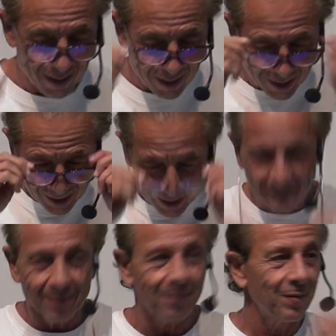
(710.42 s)
See,
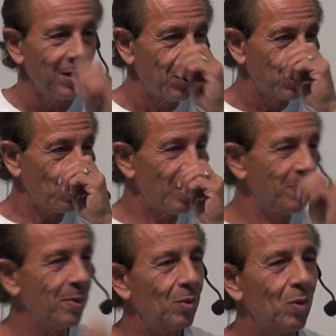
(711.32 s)
so many
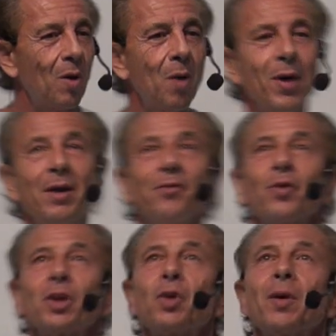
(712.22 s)
people go, I'm waiting for
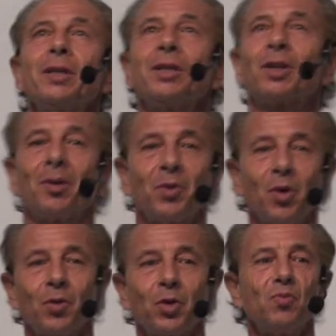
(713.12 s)
the anointing to come.
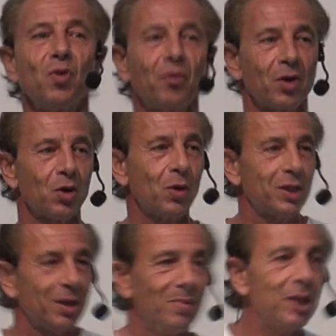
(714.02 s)
No, you move and the
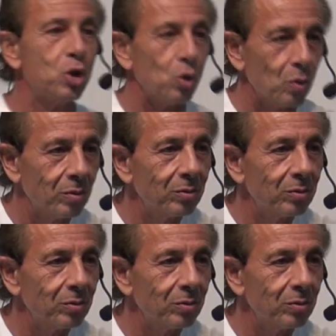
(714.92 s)
anointing meets you.